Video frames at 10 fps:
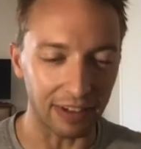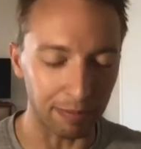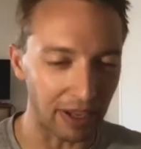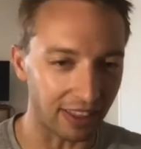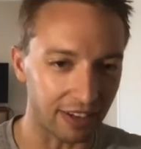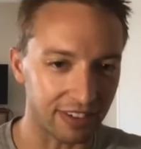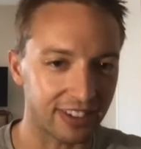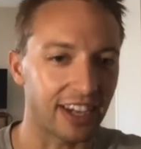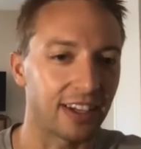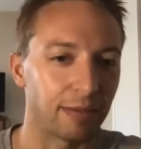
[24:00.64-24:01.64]
MetLife
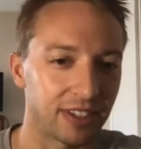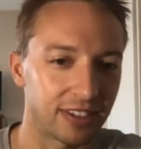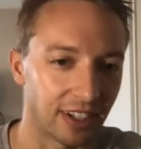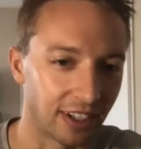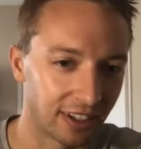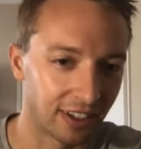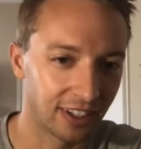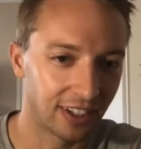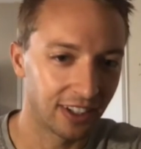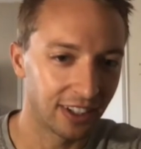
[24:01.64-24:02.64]
Stadium this year.
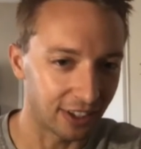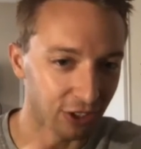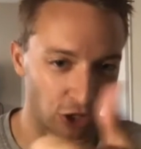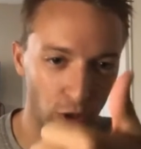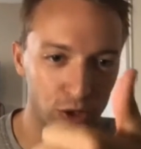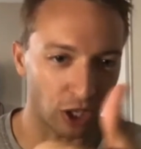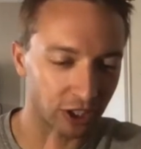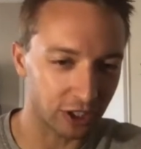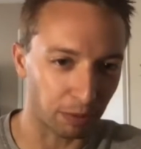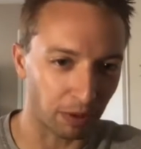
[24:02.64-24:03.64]
The Joe Judge
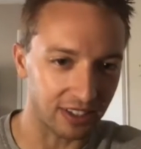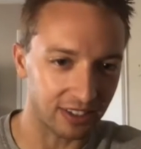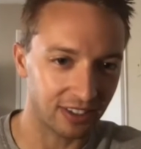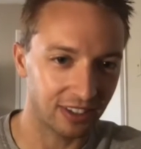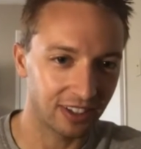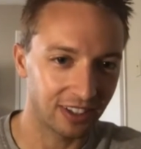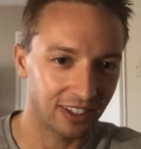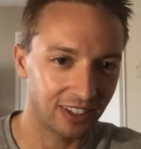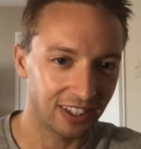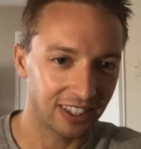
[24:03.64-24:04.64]
Express
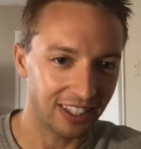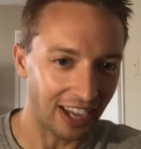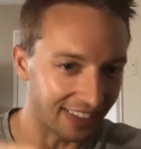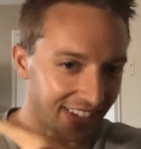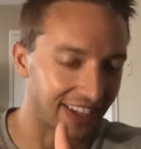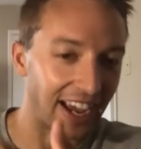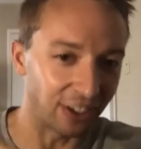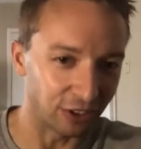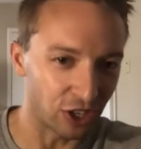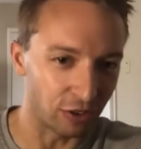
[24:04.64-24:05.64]
and the
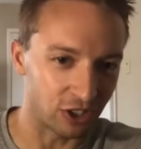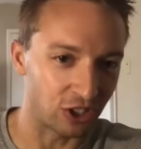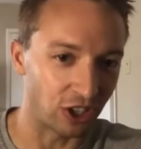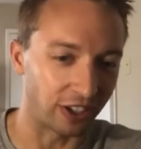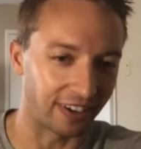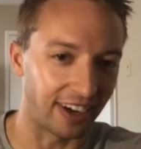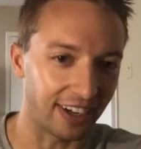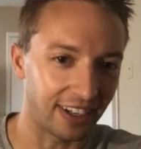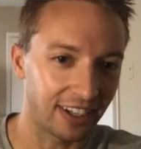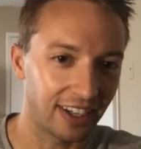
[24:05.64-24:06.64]
Daniel Jones Juggernaut.
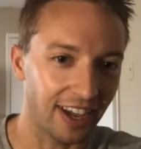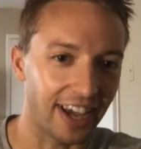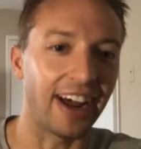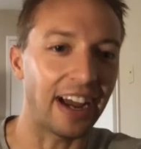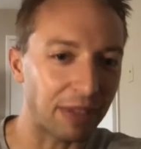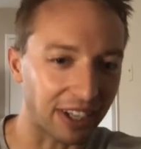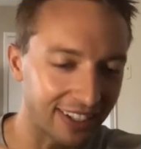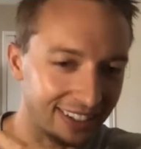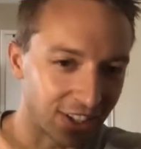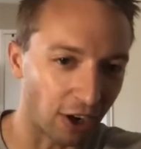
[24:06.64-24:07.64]
And I am the
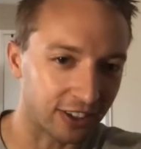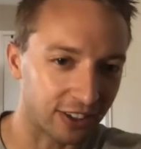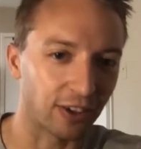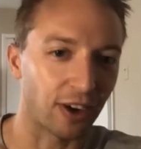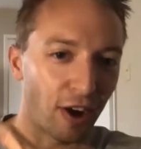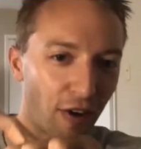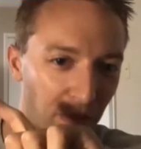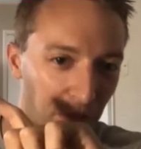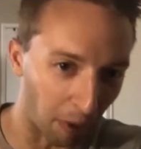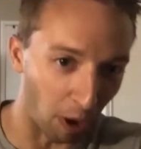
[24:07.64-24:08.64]
conductor of
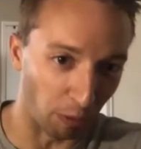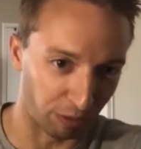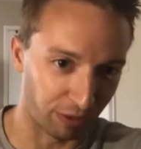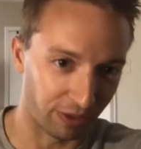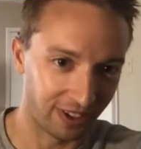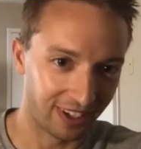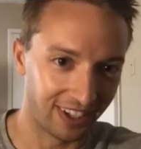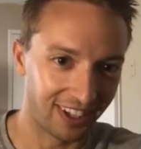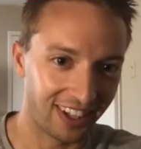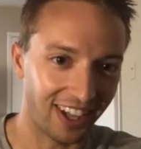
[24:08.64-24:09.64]
both.
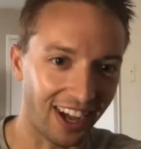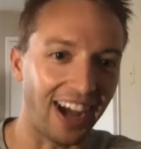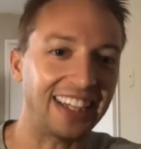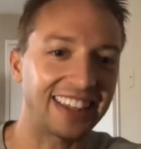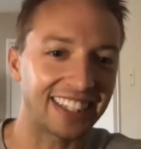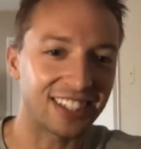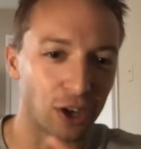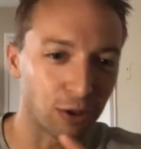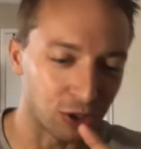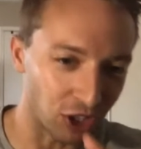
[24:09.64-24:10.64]
I think
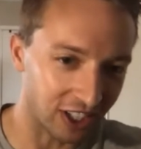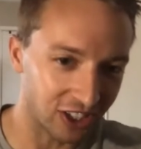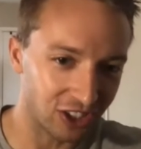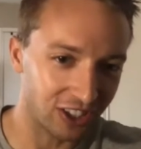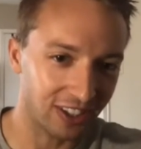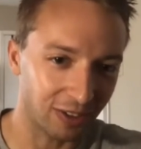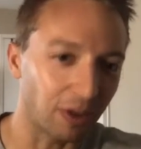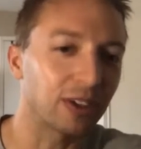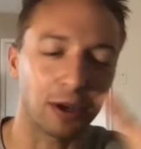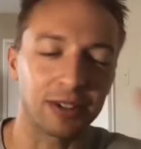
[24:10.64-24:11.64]
Joe Judge well,
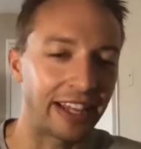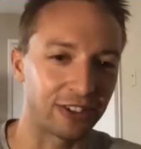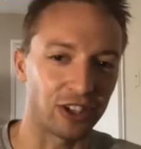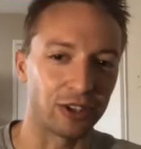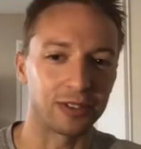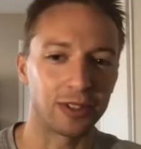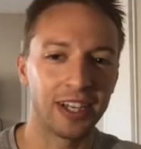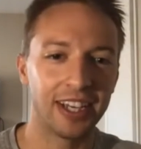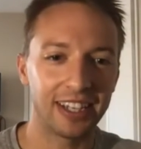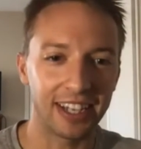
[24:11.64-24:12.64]
let's start with Daniel Jones.
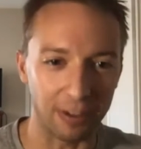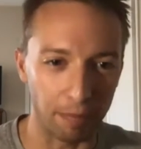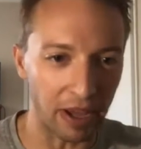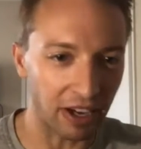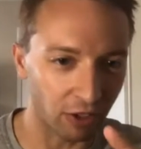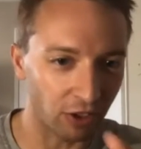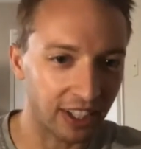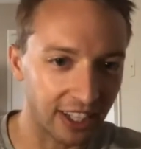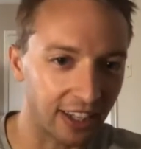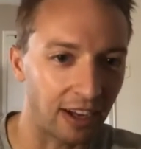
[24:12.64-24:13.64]
He's a better-looking
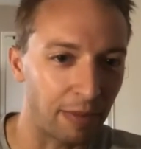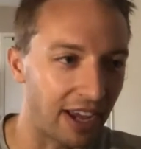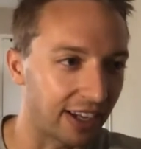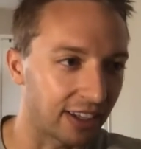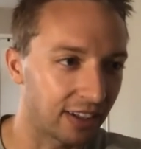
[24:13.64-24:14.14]
Eli Manning.